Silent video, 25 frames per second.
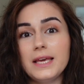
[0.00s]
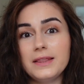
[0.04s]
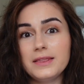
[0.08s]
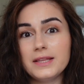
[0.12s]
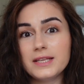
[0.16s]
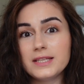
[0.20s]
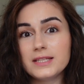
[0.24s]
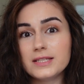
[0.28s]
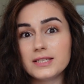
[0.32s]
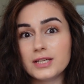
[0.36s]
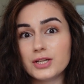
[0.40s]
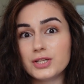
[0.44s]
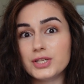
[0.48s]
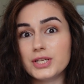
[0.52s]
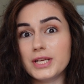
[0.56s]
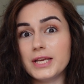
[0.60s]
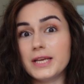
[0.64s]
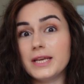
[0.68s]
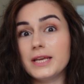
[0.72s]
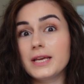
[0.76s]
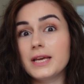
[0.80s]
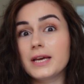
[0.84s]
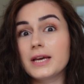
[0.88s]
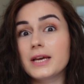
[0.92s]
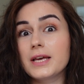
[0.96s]
In this
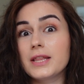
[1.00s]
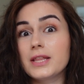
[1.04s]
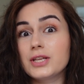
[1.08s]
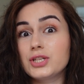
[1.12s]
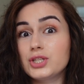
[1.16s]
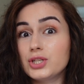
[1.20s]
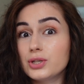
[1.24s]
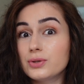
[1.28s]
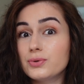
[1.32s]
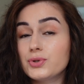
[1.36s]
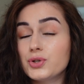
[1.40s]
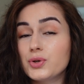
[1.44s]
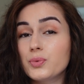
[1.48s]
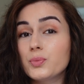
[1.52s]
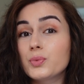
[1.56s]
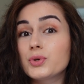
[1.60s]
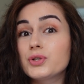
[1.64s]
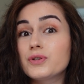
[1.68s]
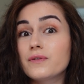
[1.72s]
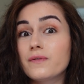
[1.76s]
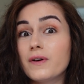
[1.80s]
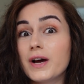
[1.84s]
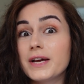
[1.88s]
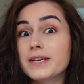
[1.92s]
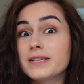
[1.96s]
study, the children were
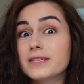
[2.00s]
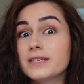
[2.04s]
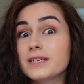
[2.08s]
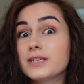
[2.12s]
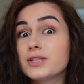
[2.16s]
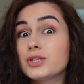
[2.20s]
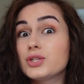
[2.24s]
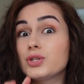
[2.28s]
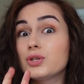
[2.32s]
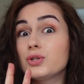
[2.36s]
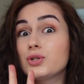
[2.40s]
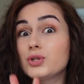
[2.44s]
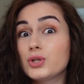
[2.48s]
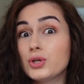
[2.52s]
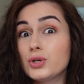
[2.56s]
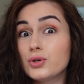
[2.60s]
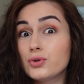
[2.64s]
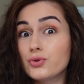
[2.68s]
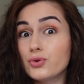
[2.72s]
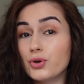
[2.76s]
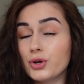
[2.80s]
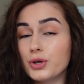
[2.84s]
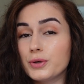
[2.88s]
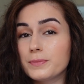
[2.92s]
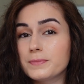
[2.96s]
divided into two
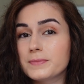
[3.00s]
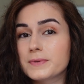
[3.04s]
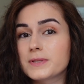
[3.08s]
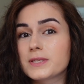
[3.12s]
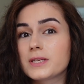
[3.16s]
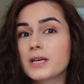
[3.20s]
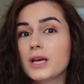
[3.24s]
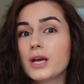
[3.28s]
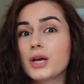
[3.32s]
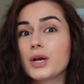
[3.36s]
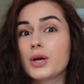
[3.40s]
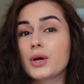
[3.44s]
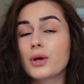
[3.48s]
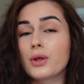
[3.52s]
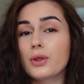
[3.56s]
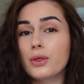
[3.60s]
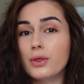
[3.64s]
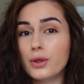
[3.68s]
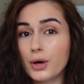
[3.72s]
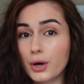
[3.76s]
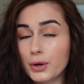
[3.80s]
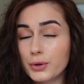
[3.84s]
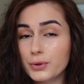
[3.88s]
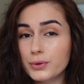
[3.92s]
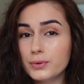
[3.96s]
groups:
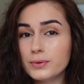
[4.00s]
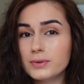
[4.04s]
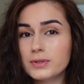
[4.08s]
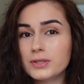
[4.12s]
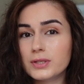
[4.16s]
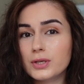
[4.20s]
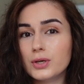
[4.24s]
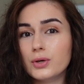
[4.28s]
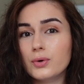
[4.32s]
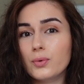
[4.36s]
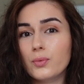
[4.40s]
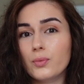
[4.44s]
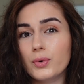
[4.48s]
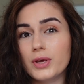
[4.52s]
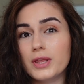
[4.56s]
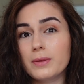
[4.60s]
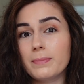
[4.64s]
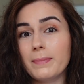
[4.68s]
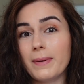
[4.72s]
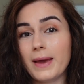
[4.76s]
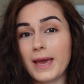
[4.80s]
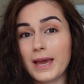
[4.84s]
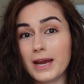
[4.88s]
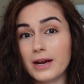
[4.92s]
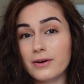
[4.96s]
those with
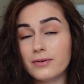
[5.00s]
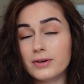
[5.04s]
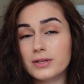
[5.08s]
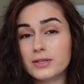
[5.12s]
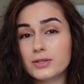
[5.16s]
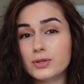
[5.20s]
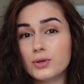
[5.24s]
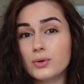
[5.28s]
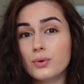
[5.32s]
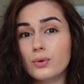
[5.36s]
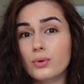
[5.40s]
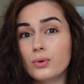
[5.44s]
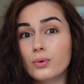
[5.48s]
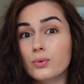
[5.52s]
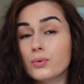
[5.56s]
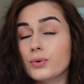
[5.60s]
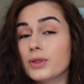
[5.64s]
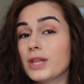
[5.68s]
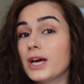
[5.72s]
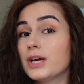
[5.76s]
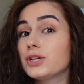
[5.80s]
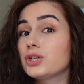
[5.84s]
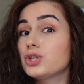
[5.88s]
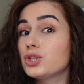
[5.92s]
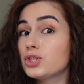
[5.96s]
parents who thought
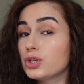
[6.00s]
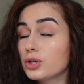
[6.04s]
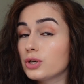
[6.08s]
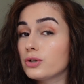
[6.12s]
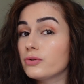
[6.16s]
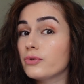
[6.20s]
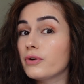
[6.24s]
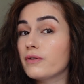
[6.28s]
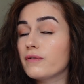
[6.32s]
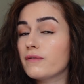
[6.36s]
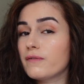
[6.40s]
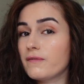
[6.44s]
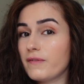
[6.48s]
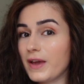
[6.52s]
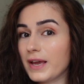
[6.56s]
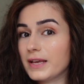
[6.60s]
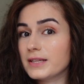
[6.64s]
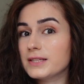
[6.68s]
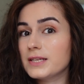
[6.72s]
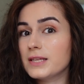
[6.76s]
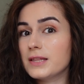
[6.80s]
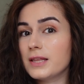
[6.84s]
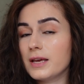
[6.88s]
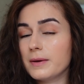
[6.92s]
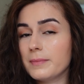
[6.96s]
that sugar
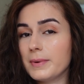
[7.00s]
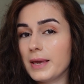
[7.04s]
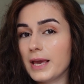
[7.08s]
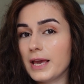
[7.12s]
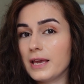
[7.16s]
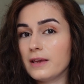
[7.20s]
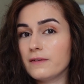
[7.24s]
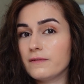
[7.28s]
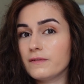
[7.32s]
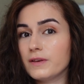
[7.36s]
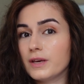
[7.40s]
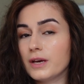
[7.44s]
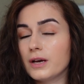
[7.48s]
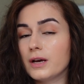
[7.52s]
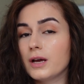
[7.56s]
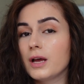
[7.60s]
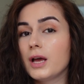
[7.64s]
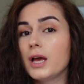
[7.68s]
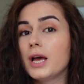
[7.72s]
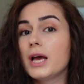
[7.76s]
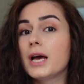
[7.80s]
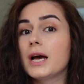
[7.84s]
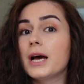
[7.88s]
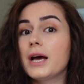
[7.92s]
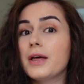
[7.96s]
affected their behaviour
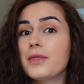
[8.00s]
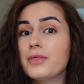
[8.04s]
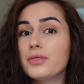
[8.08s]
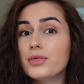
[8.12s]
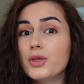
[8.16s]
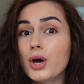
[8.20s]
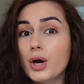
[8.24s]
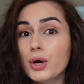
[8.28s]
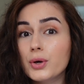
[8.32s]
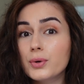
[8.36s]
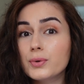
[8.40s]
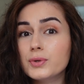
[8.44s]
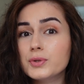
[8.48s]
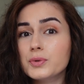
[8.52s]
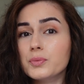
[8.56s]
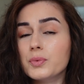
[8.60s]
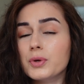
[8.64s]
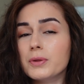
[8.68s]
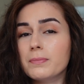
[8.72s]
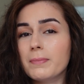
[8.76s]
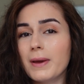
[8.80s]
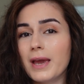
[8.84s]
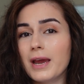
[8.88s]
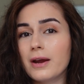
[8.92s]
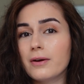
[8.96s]
and those
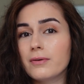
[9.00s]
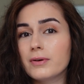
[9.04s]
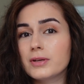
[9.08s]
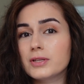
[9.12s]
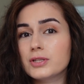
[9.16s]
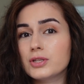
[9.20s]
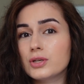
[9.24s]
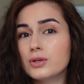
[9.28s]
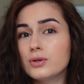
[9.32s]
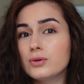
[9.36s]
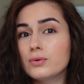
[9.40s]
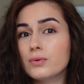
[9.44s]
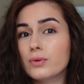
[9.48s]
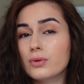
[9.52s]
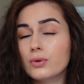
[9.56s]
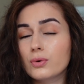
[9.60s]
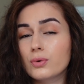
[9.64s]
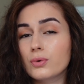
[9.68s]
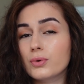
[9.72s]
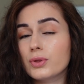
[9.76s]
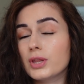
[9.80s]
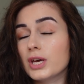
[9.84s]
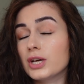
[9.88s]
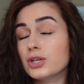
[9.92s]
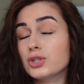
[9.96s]
with parents who
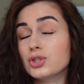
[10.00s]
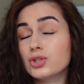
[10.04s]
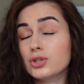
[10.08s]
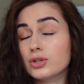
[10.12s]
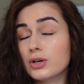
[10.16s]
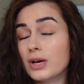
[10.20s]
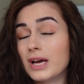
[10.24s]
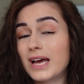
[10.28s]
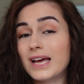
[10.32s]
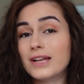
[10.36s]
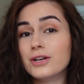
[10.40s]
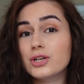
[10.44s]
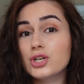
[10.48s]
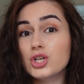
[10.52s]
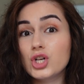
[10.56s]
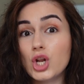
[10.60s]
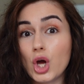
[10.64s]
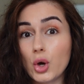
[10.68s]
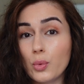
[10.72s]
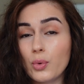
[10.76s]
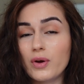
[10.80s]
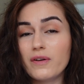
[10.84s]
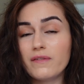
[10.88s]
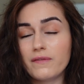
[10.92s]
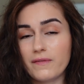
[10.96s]
thought that sugar had
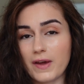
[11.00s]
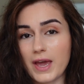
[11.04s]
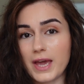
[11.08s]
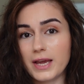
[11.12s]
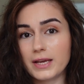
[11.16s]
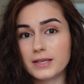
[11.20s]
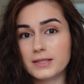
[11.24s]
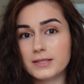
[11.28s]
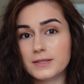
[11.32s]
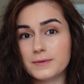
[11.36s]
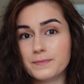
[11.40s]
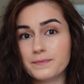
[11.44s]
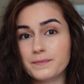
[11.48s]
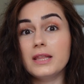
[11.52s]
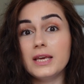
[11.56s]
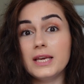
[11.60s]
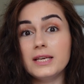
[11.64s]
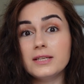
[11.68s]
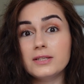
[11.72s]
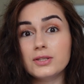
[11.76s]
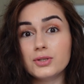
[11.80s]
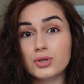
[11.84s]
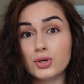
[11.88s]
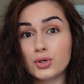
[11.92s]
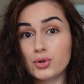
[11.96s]
no effect.
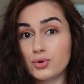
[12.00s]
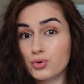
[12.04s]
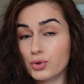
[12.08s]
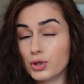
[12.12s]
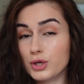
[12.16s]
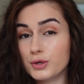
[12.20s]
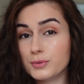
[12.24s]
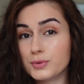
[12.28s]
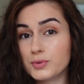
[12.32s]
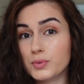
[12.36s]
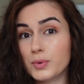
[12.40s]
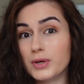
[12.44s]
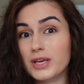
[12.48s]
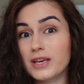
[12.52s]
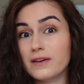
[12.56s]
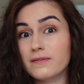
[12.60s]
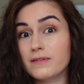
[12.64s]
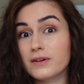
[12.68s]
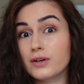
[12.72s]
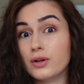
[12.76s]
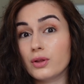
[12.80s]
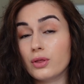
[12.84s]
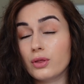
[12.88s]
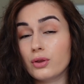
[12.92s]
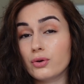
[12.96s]
These two groups were
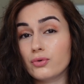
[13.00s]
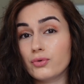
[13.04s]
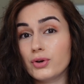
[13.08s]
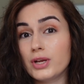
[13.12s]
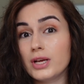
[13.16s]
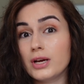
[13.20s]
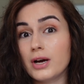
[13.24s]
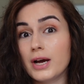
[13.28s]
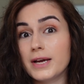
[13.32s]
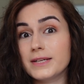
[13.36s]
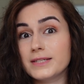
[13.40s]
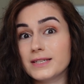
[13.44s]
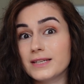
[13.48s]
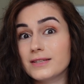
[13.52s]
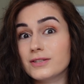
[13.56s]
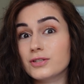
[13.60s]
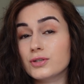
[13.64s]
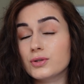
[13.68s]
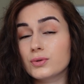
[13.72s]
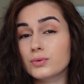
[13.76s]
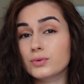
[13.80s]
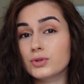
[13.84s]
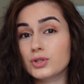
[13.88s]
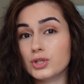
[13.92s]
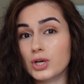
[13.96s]
given three
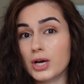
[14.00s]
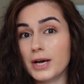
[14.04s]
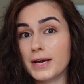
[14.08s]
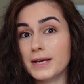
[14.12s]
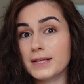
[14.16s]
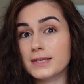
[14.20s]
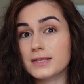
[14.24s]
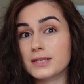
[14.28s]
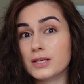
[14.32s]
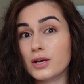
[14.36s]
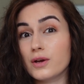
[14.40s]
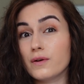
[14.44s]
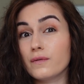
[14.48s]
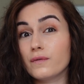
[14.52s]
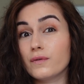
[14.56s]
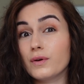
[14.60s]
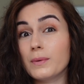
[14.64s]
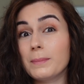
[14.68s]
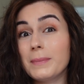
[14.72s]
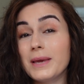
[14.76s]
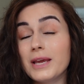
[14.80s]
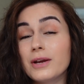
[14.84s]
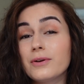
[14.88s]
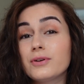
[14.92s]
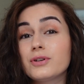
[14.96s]
identical diets over a
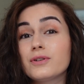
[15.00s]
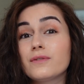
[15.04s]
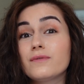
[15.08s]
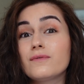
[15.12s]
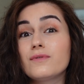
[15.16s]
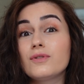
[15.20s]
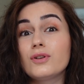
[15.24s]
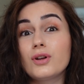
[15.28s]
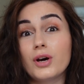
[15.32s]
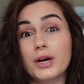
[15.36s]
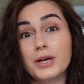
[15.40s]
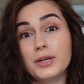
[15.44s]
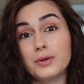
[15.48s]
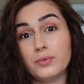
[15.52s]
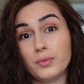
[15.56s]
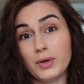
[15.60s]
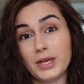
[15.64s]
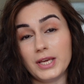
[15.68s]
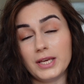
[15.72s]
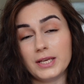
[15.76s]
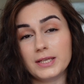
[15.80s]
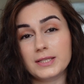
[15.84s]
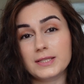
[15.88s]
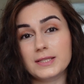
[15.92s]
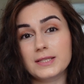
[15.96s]
period of 9
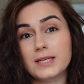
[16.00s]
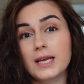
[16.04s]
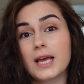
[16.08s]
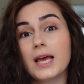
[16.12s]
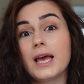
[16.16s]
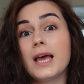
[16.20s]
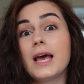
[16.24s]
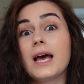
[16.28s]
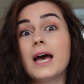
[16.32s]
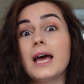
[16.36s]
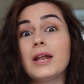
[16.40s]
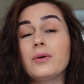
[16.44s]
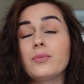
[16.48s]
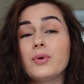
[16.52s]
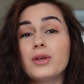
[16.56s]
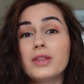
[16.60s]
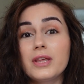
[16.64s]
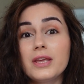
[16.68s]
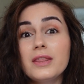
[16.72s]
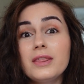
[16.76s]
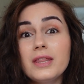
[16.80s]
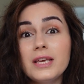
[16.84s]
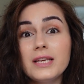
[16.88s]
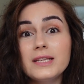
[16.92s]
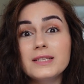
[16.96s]
weeks, and
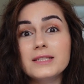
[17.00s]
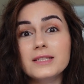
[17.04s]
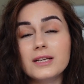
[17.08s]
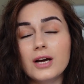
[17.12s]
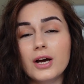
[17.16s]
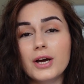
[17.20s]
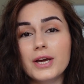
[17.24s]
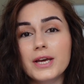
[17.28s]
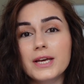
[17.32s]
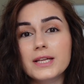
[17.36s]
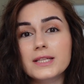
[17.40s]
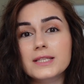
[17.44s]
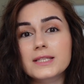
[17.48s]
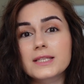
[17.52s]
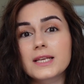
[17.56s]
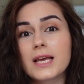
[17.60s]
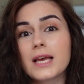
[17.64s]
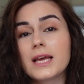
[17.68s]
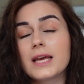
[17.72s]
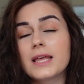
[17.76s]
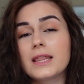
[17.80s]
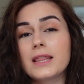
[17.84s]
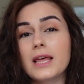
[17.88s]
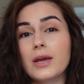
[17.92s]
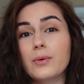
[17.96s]
within these diets
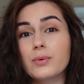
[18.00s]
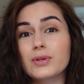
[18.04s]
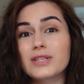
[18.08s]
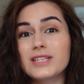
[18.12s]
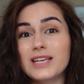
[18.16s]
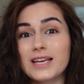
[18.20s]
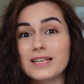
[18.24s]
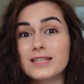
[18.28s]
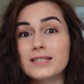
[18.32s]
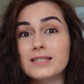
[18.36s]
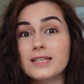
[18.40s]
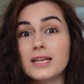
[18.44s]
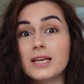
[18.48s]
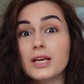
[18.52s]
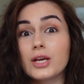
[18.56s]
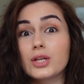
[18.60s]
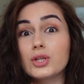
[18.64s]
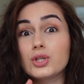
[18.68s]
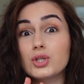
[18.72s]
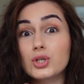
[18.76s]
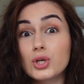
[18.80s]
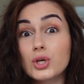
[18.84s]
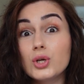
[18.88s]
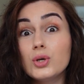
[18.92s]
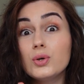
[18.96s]
they were testing
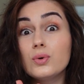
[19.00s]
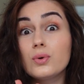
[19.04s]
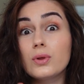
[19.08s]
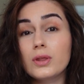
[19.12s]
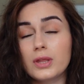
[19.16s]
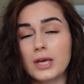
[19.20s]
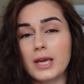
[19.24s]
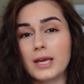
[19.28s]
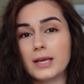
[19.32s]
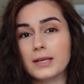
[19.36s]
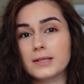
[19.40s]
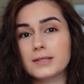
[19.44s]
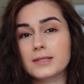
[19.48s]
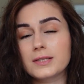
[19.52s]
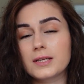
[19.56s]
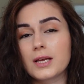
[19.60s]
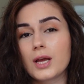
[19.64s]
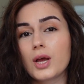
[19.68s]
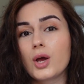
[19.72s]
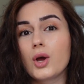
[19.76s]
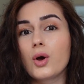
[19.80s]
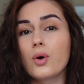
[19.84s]
two things.